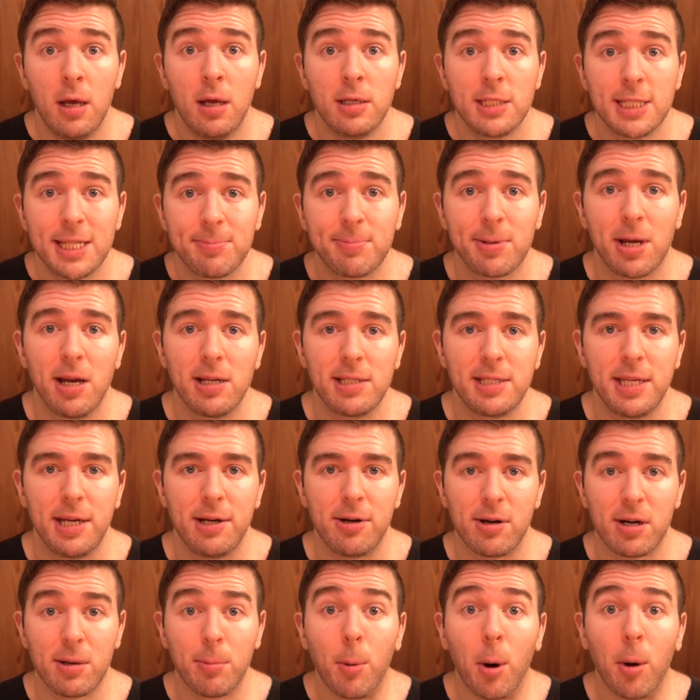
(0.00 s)
What's up guys,
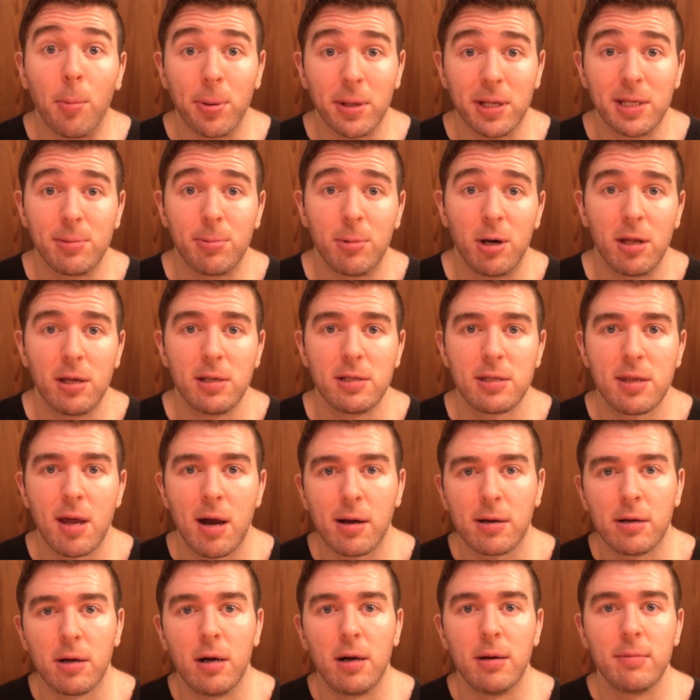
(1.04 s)
Derek More,
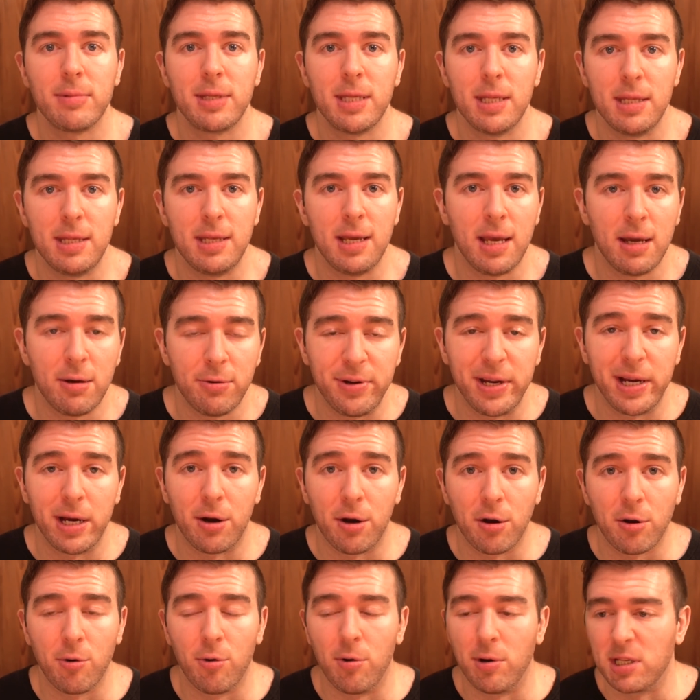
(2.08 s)
PlatesMoreDates.com. Today we
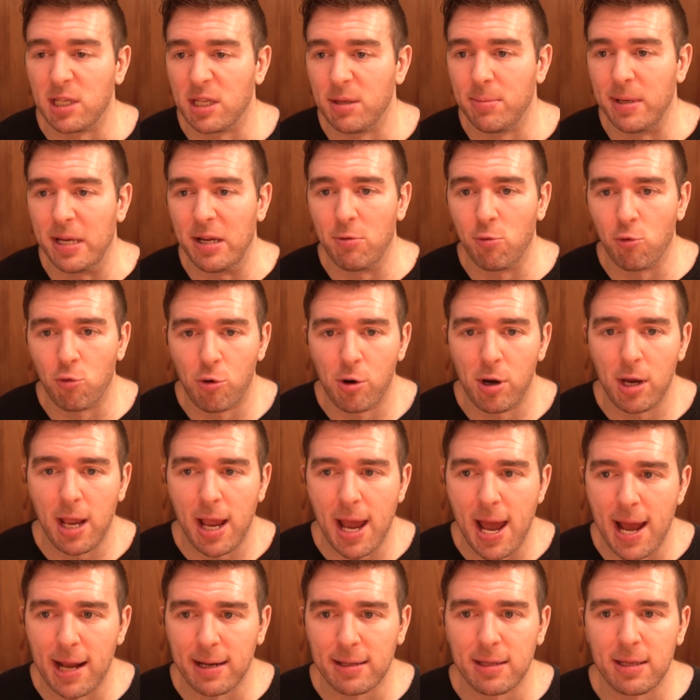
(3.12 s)
are going to be
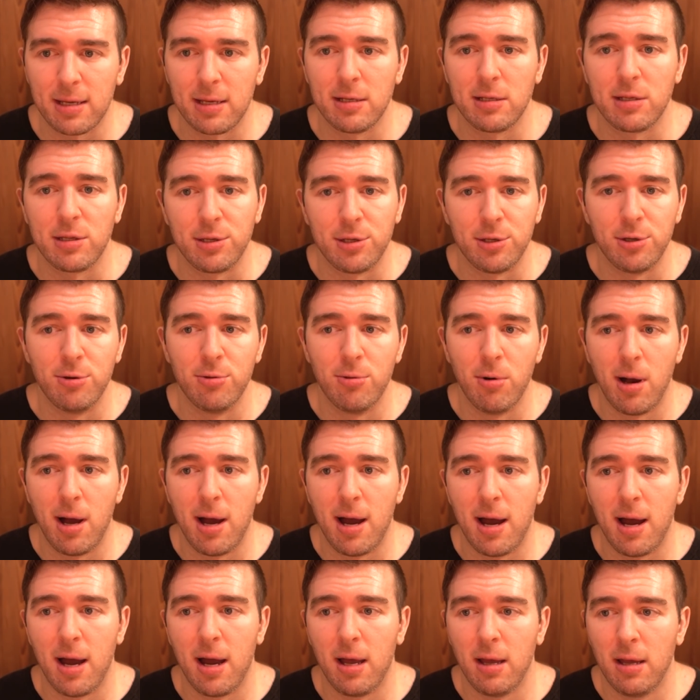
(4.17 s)
reacting to
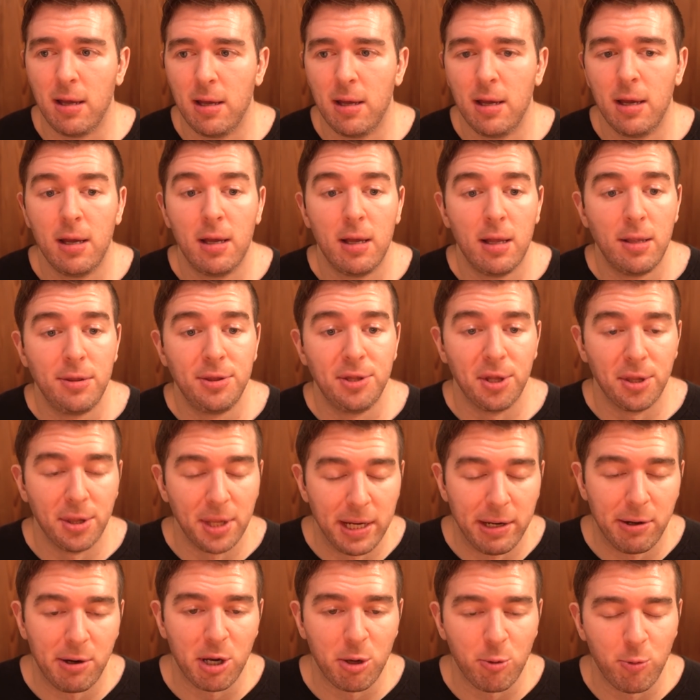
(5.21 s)
uh, the
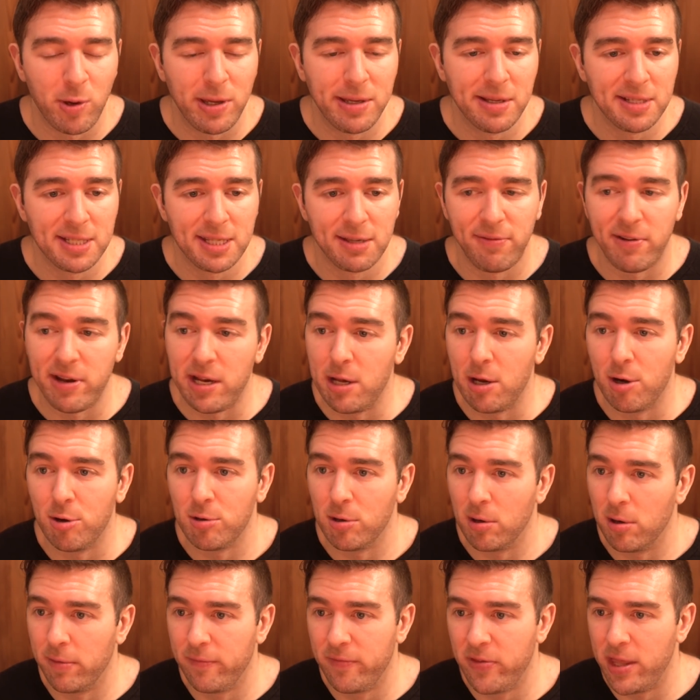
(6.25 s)
Larry Wheels
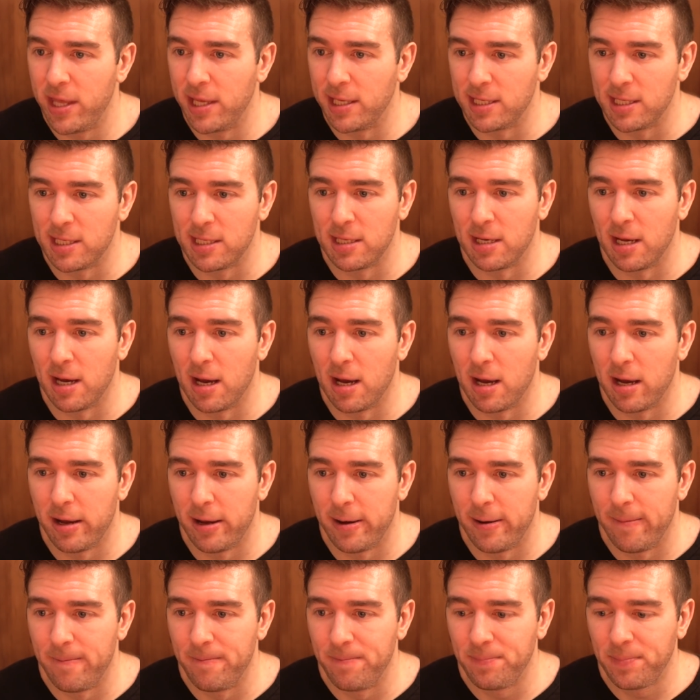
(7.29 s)
video of this
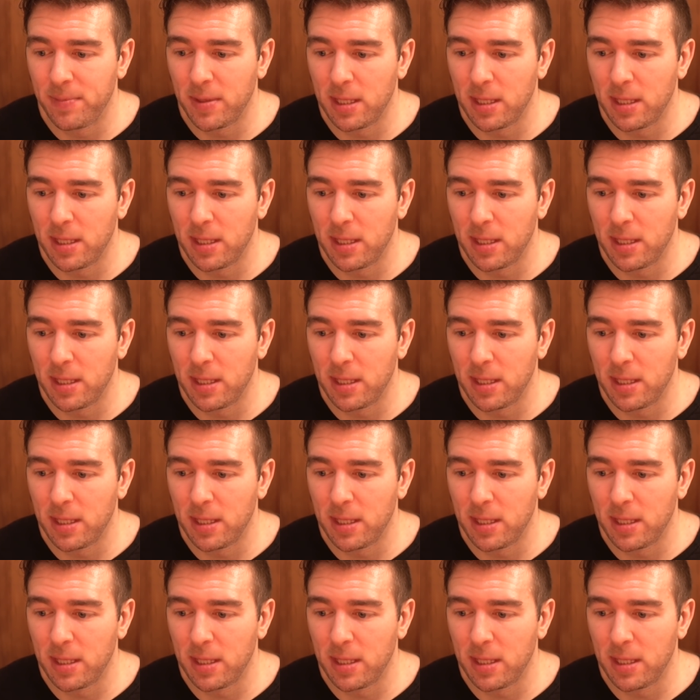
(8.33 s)
uh,